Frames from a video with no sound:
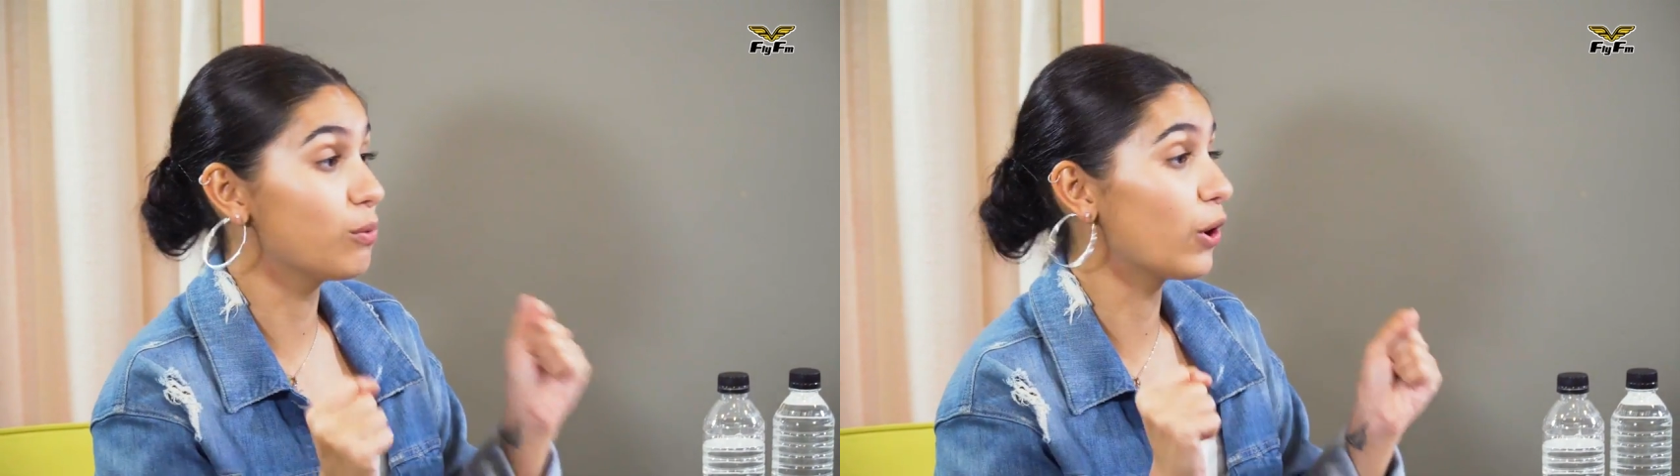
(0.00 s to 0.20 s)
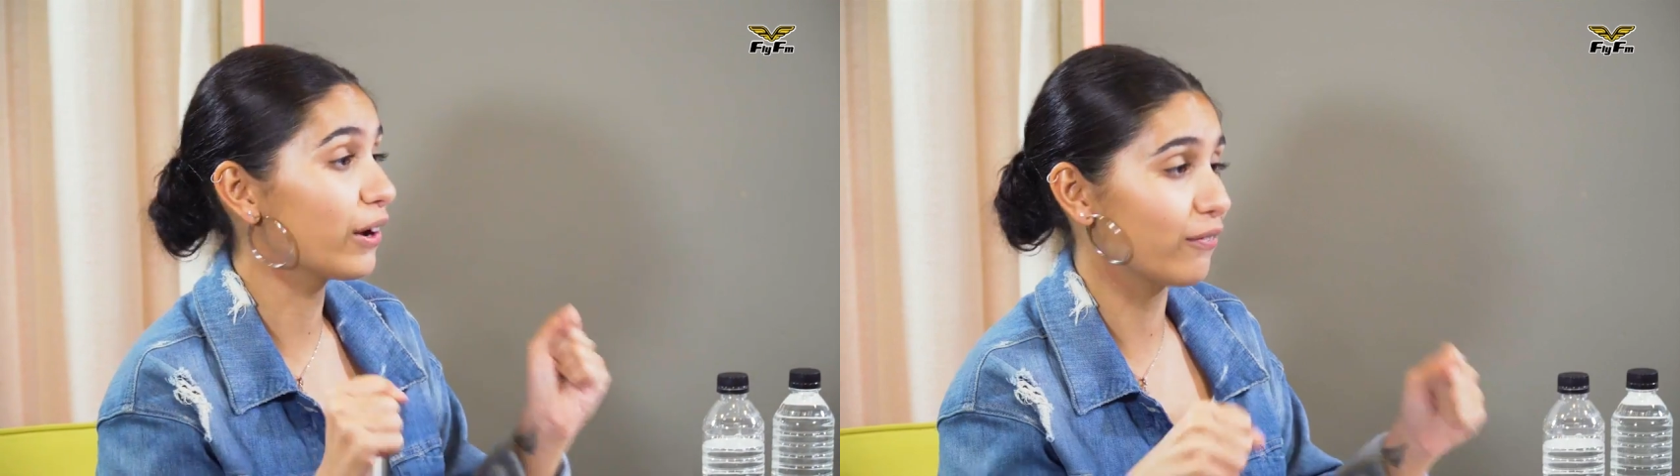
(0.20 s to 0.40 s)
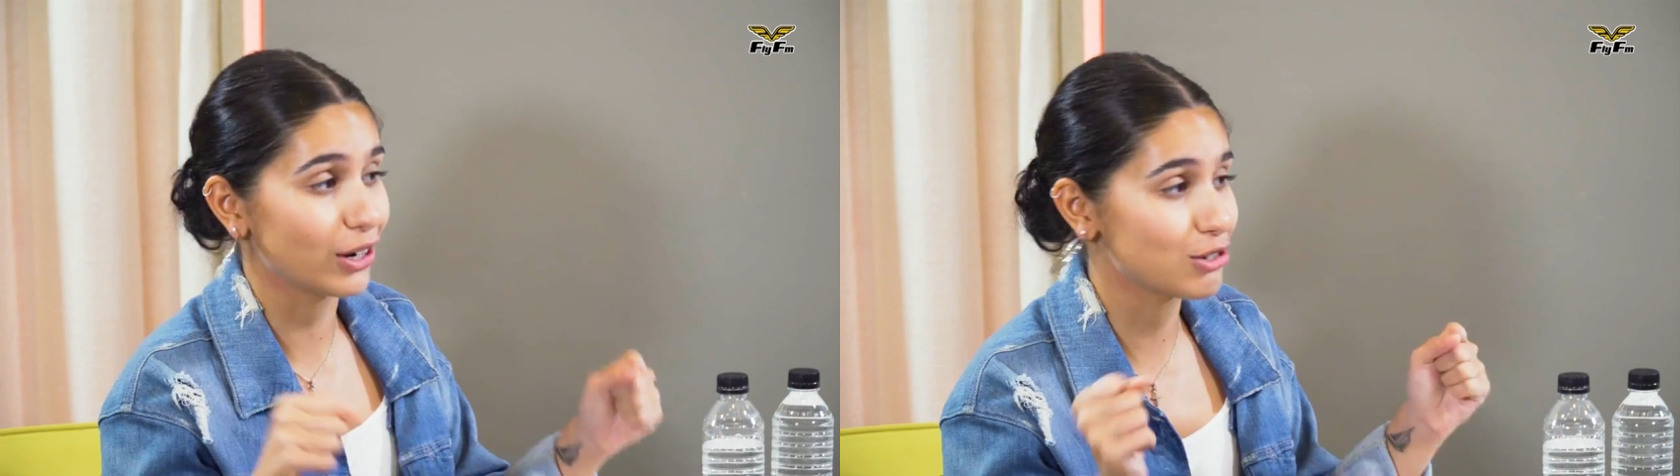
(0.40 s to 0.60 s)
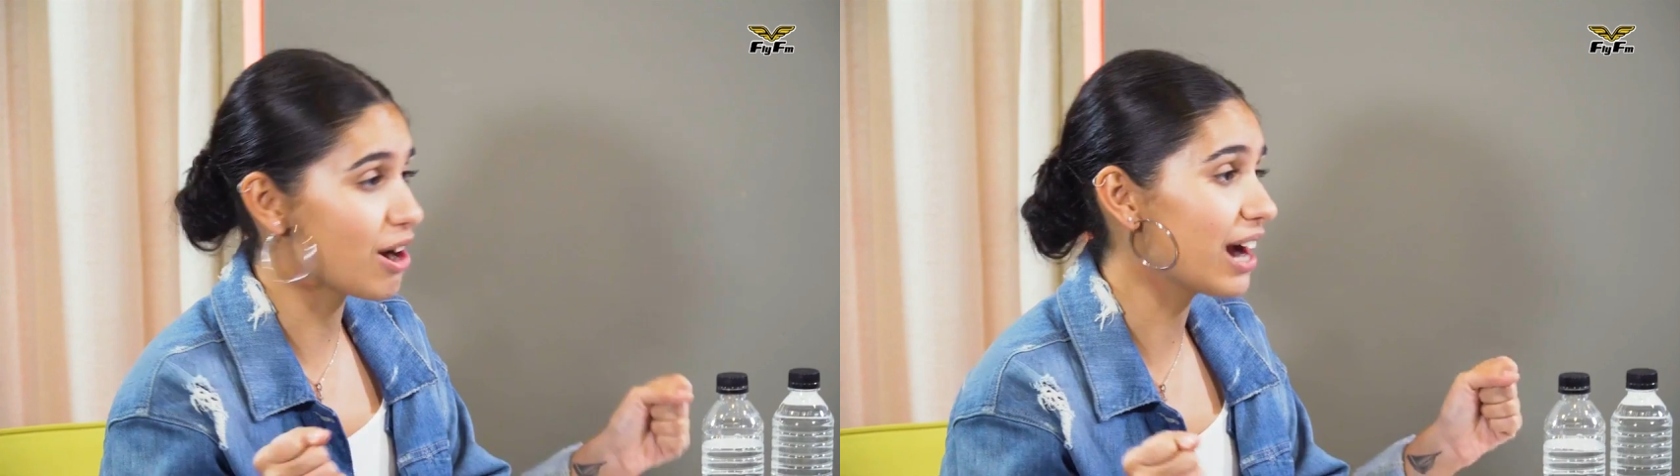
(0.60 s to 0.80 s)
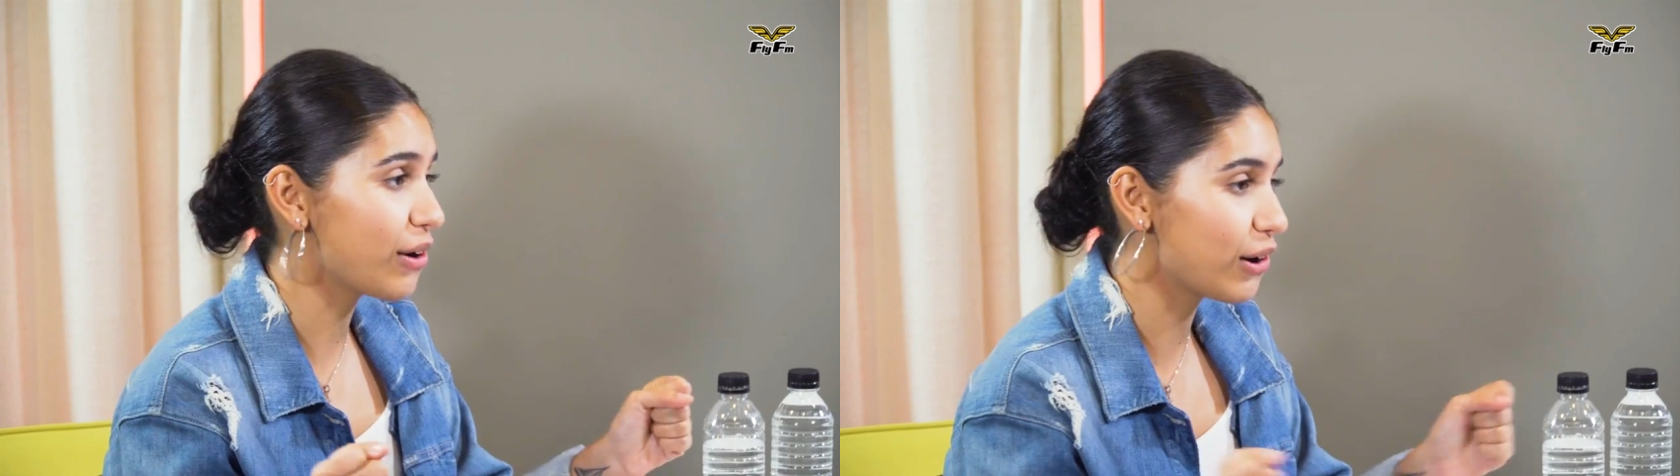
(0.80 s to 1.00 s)
work if I
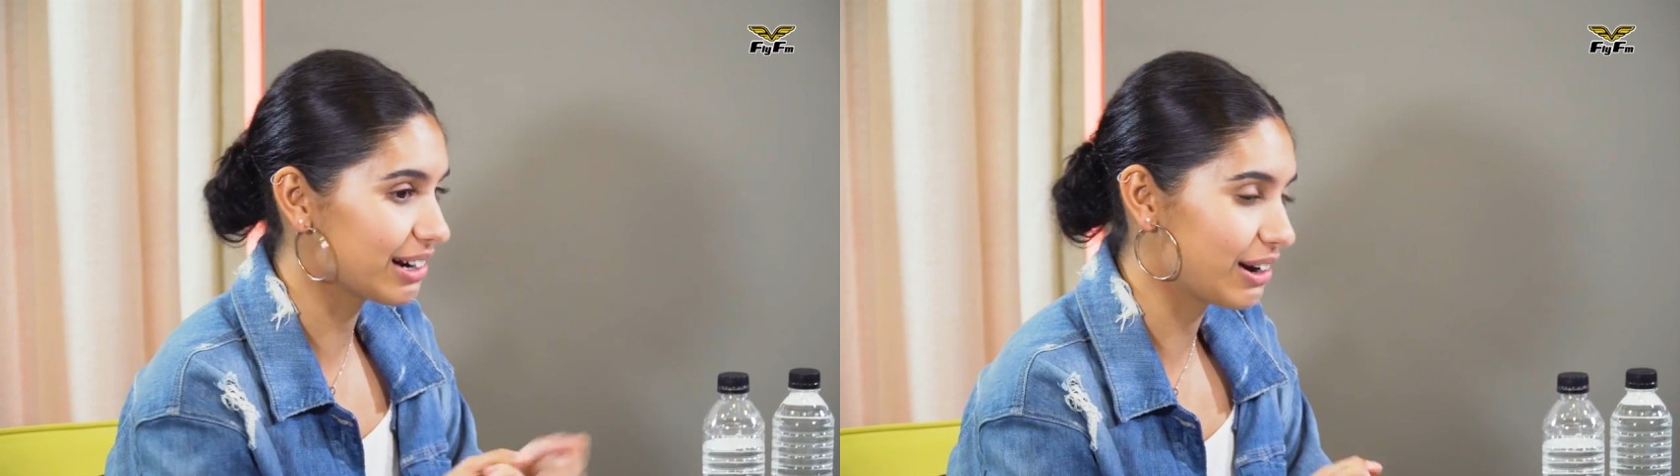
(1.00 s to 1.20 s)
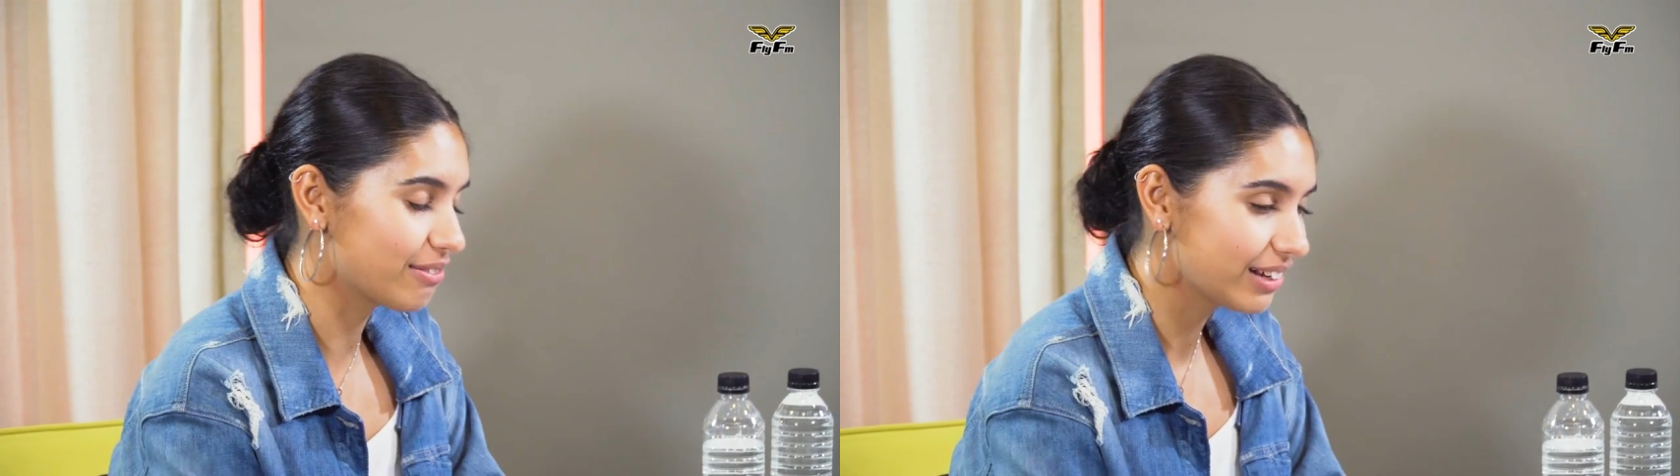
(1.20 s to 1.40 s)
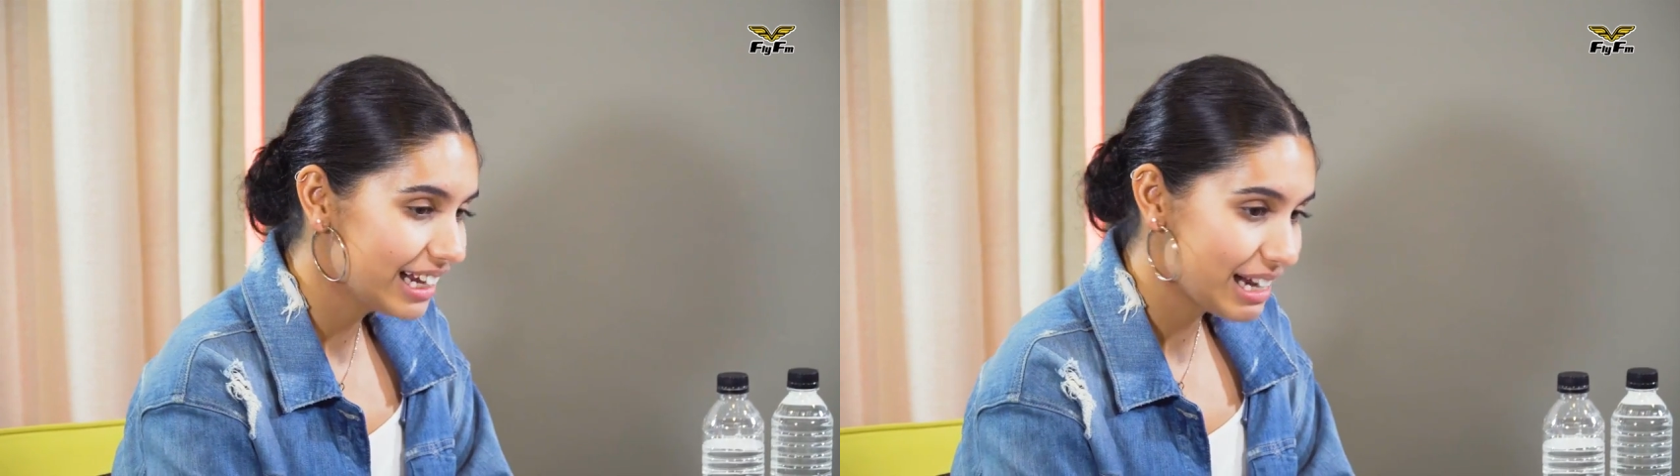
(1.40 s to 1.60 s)
tried hard enough.